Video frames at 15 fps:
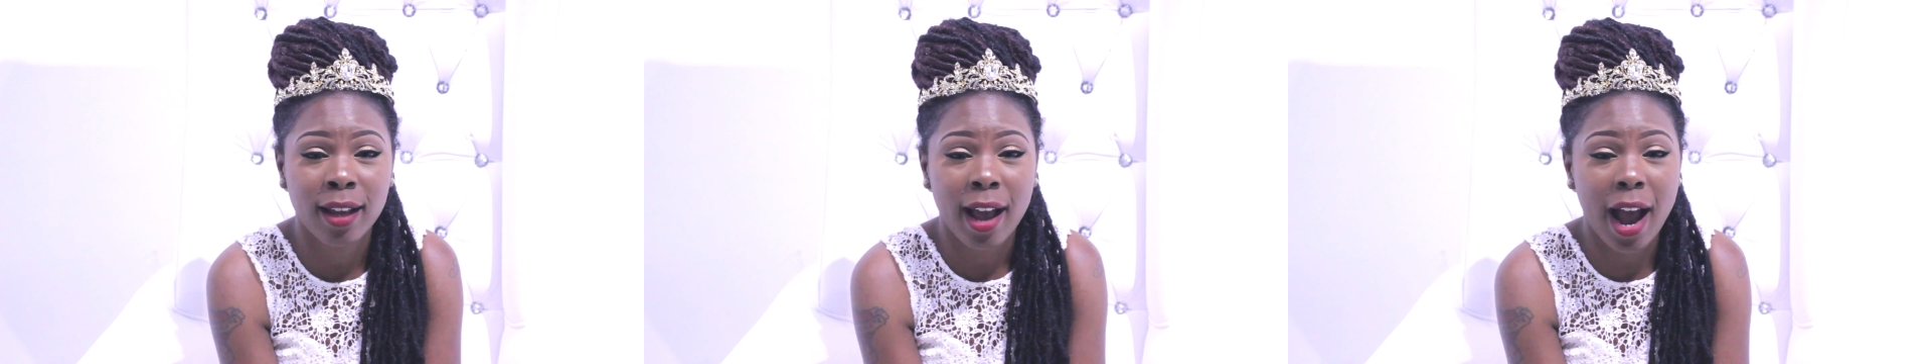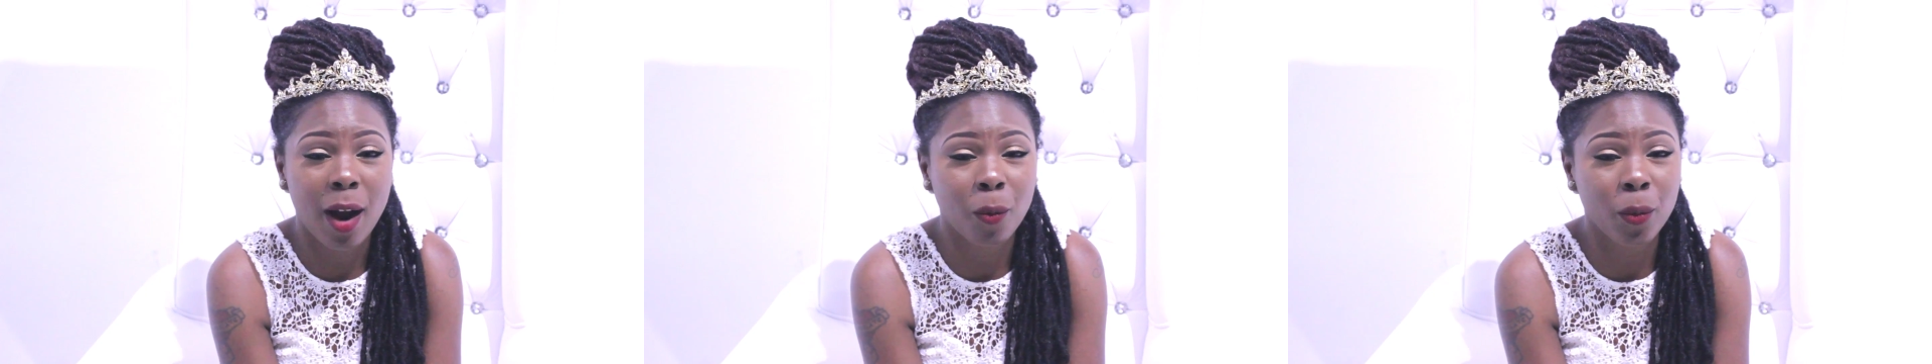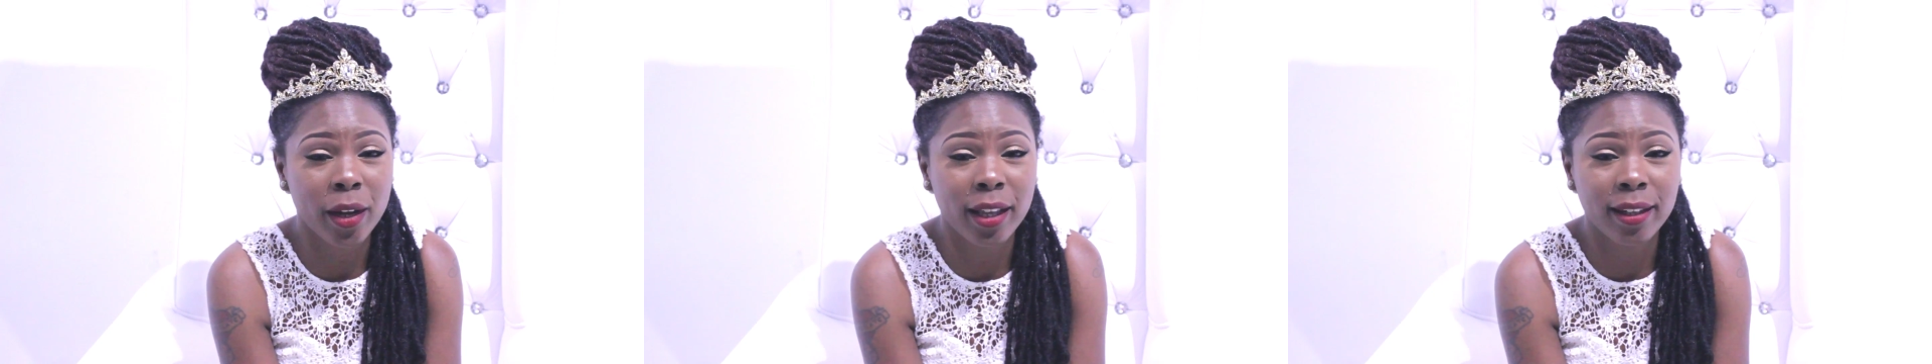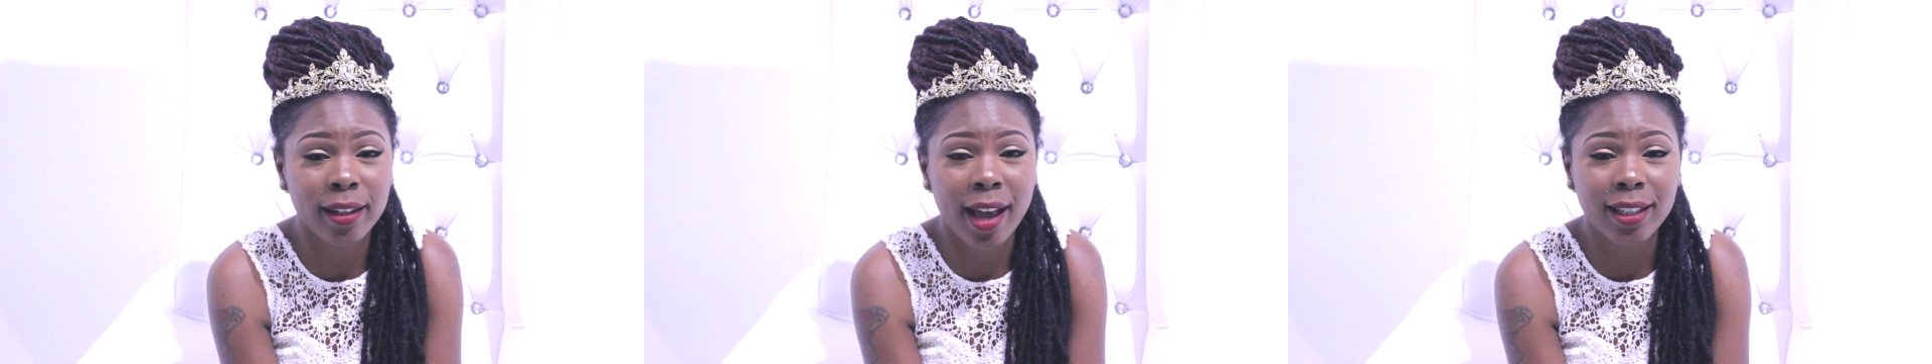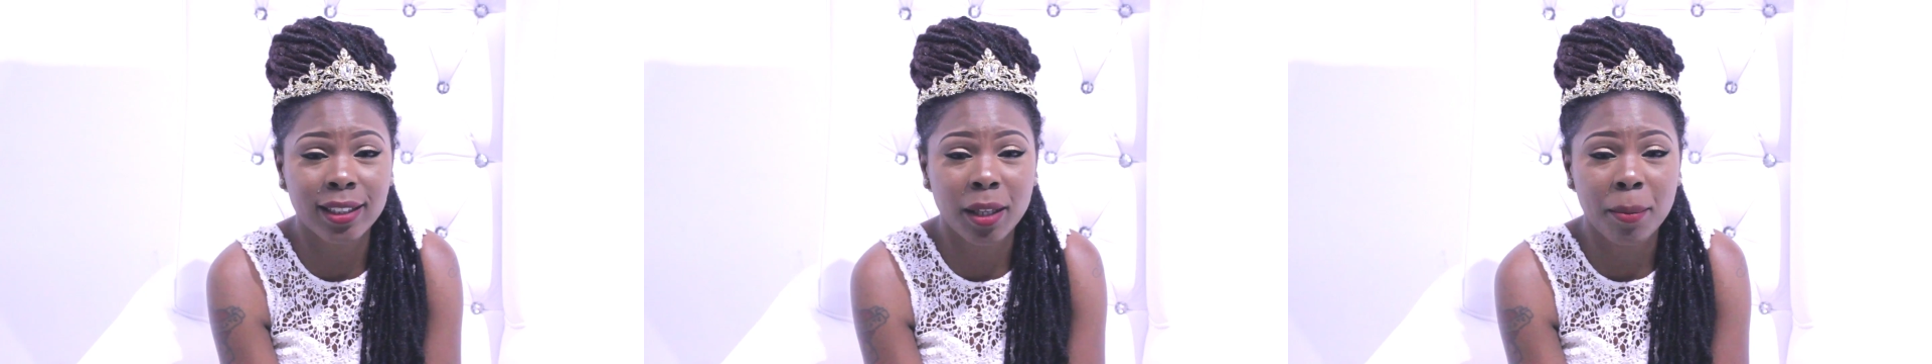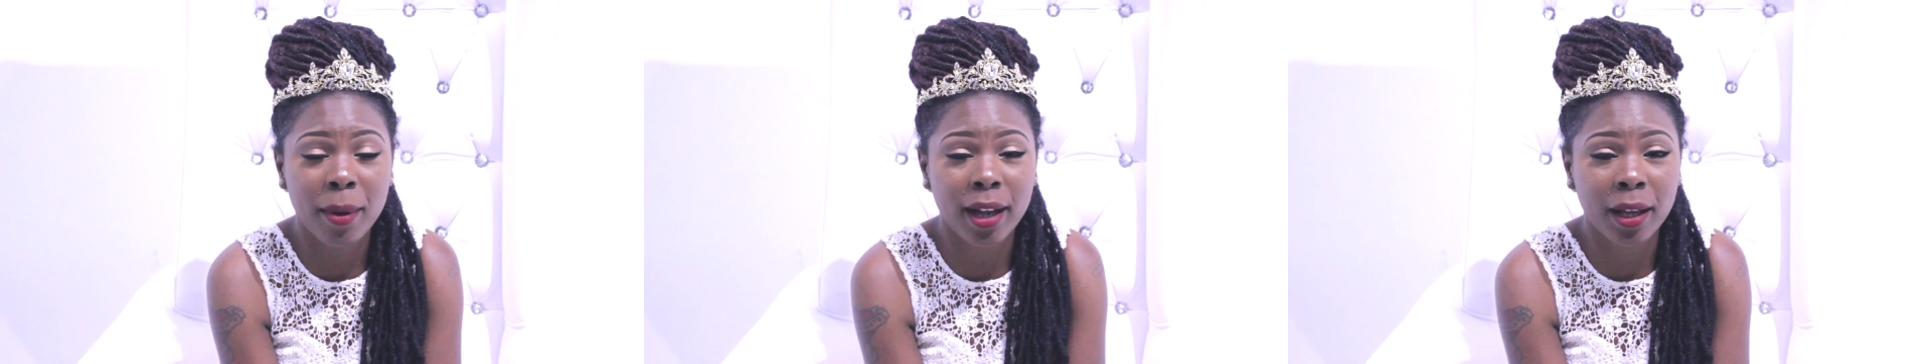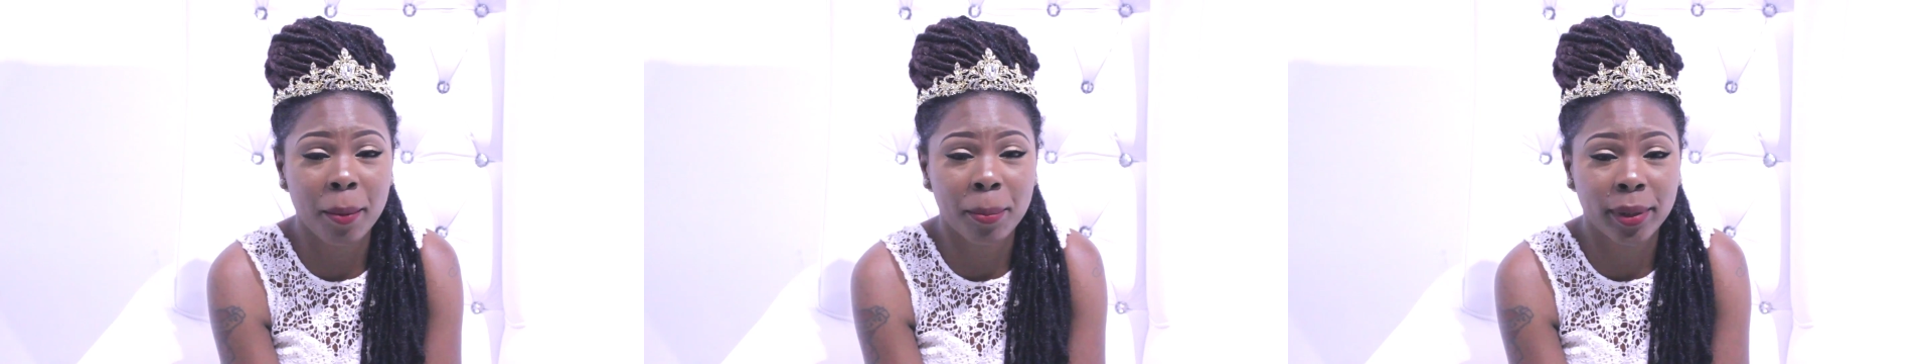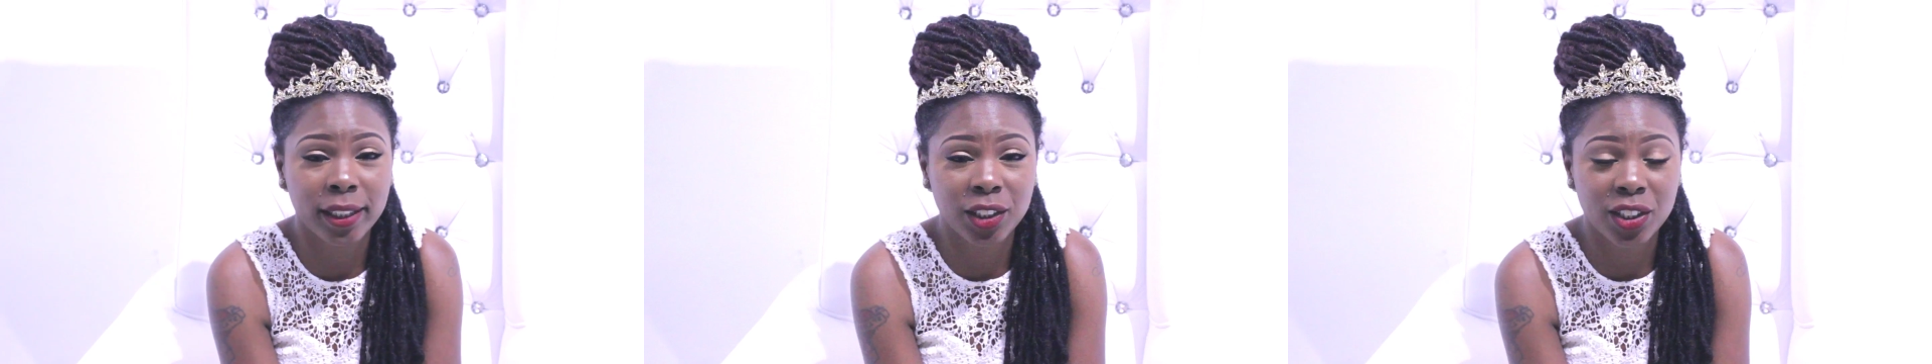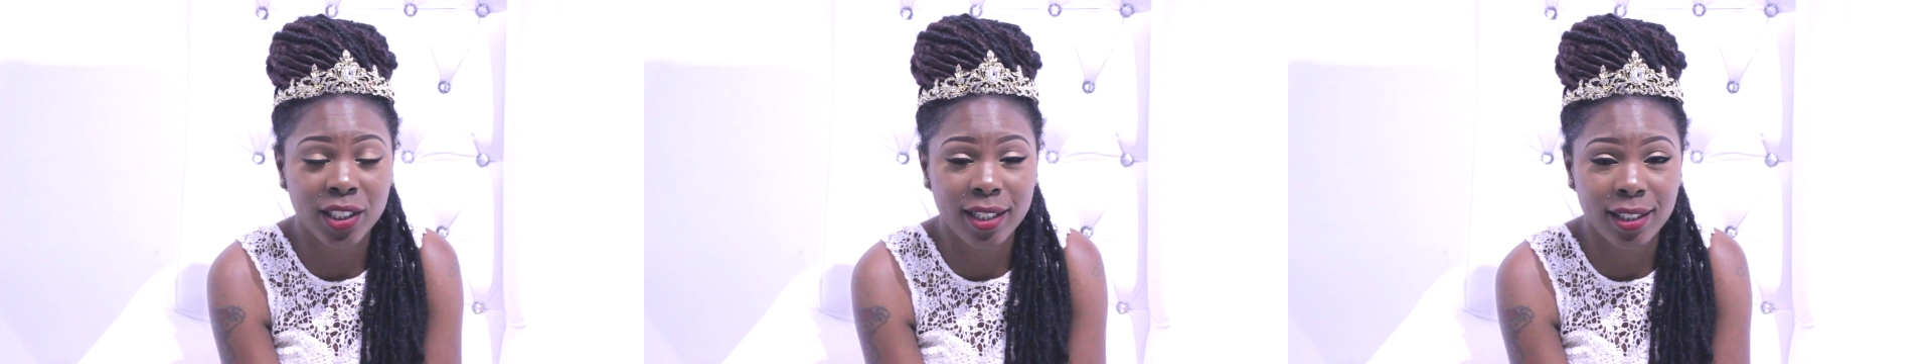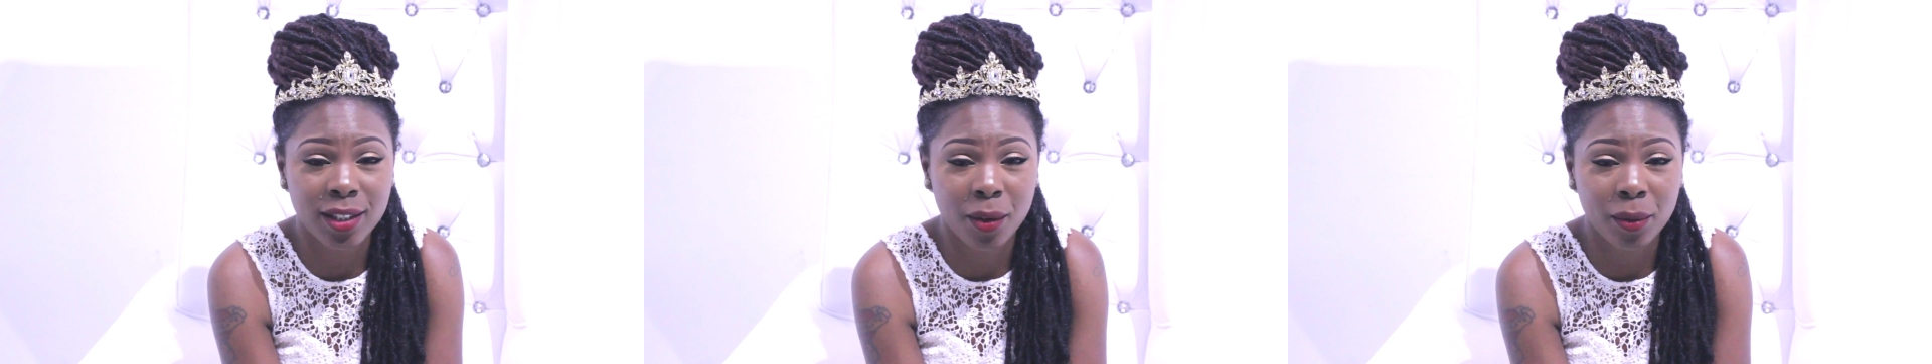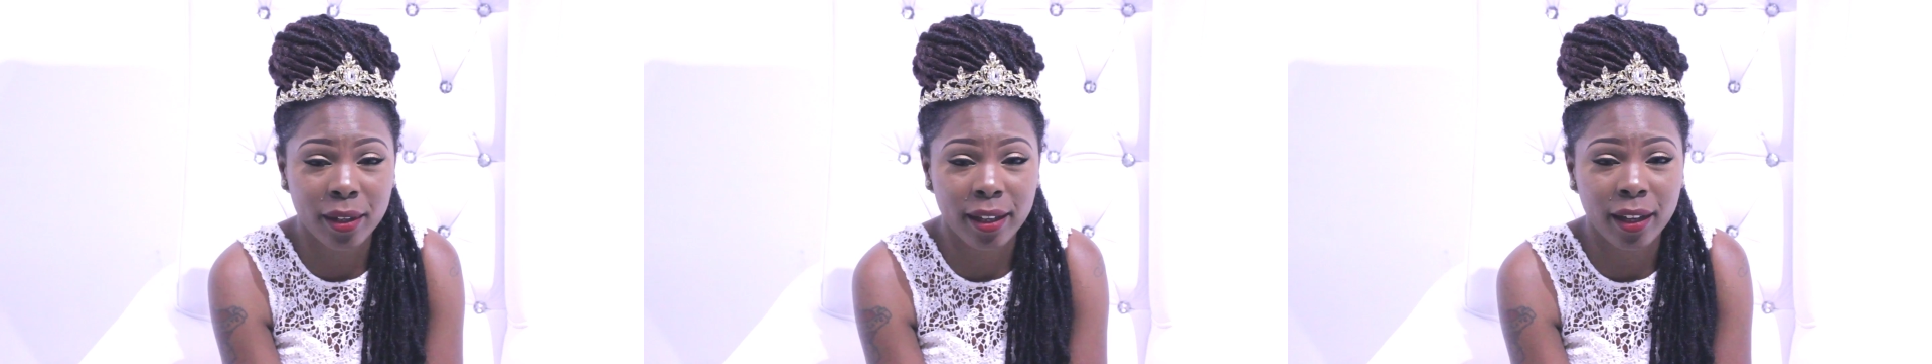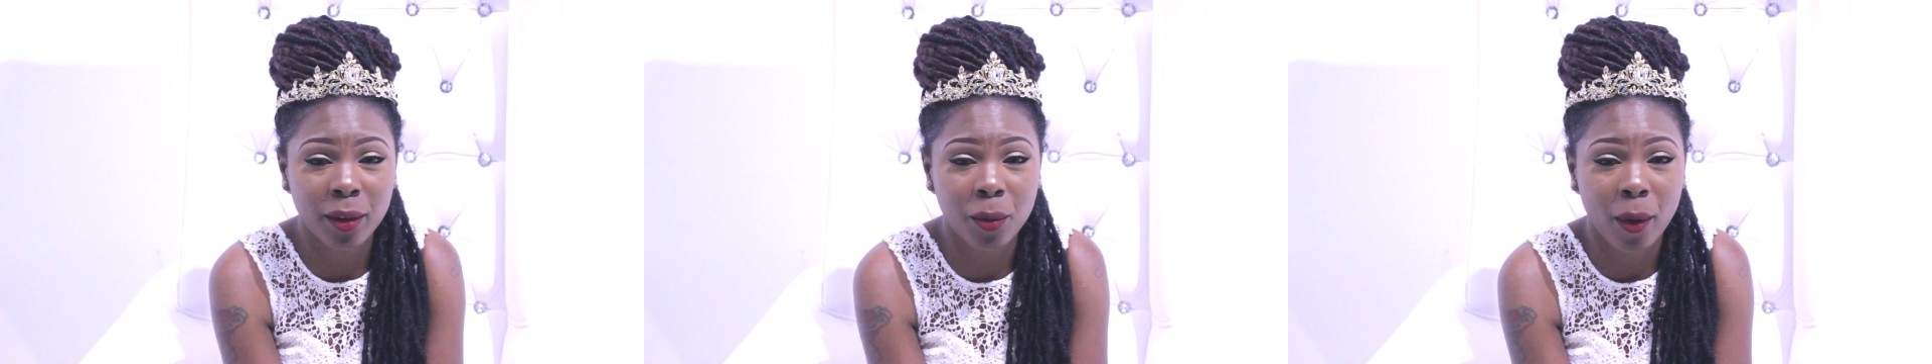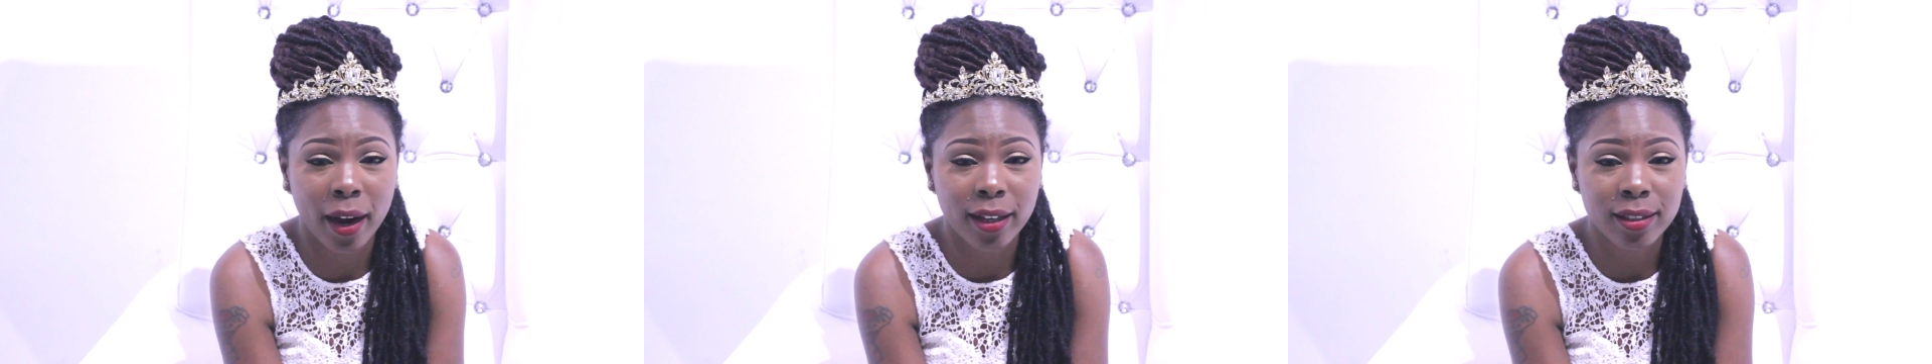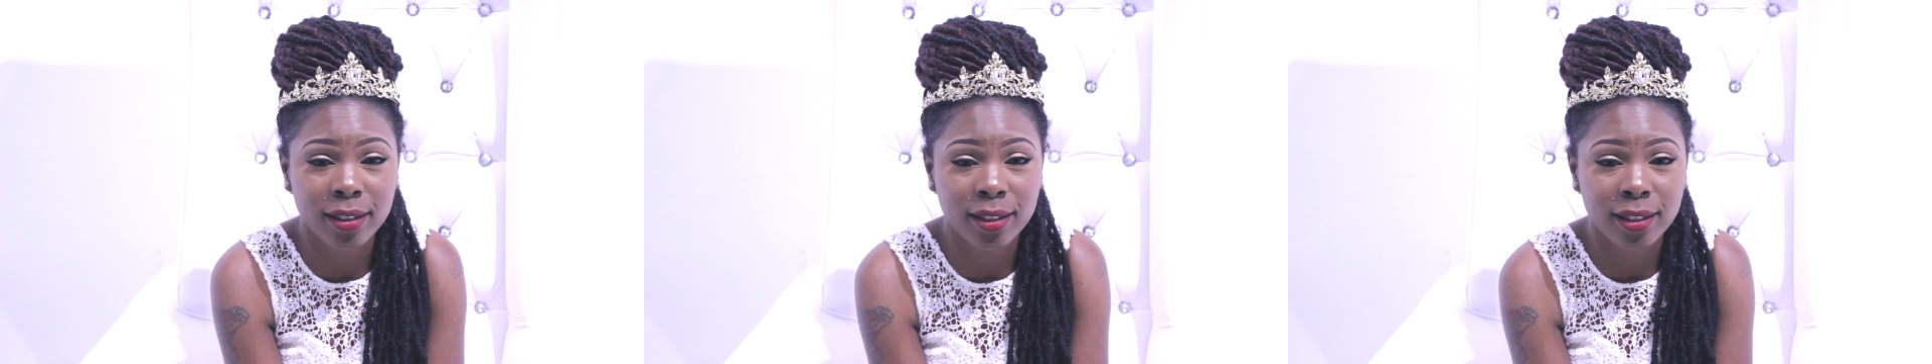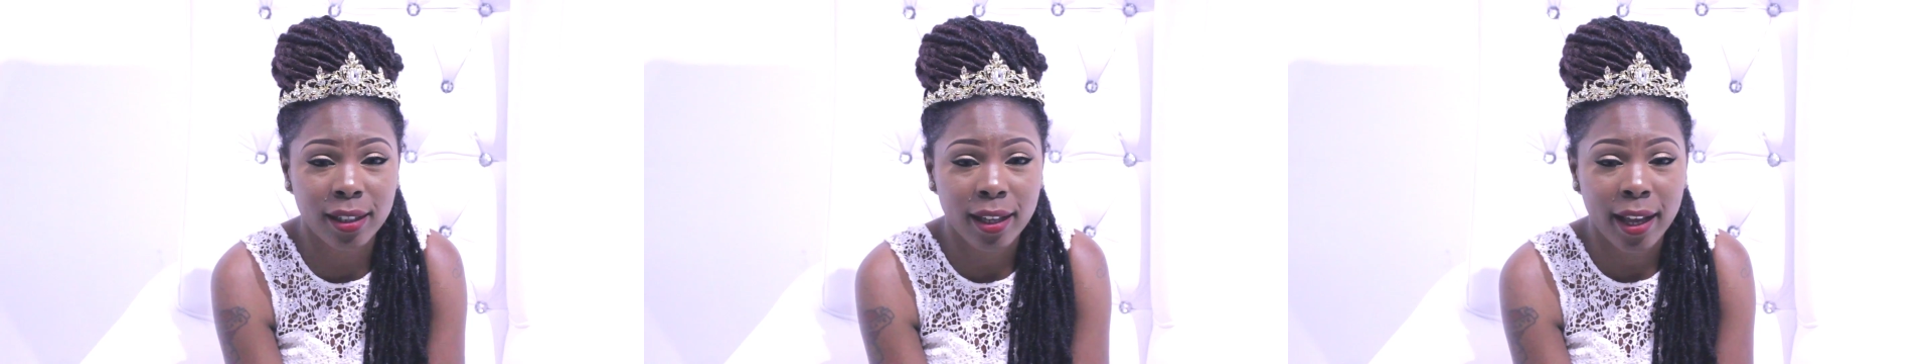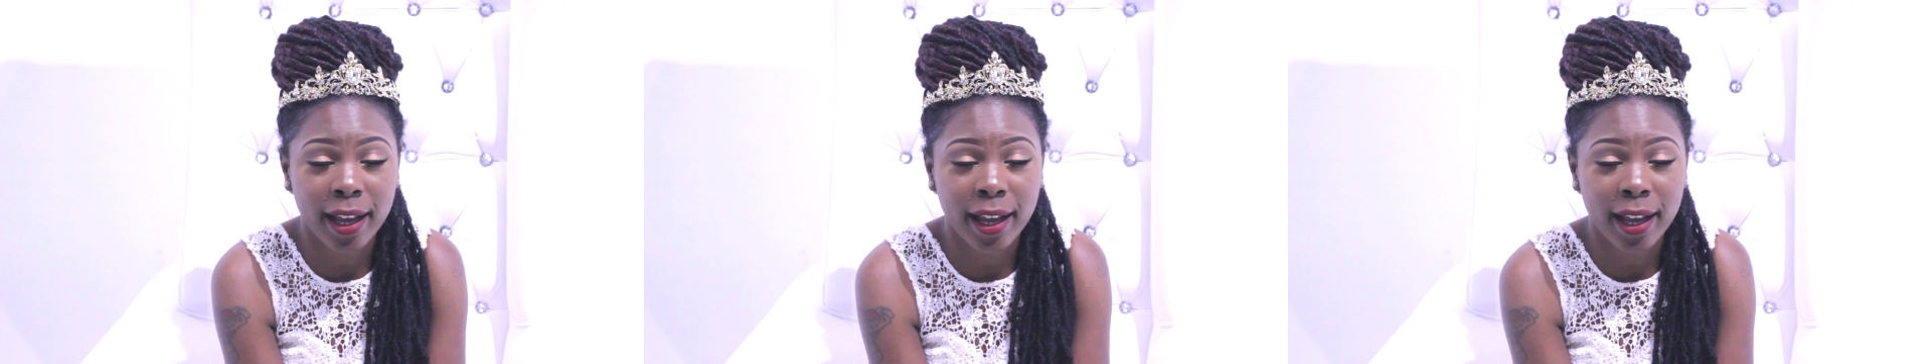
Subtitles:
I realize that my completion is only in Christ.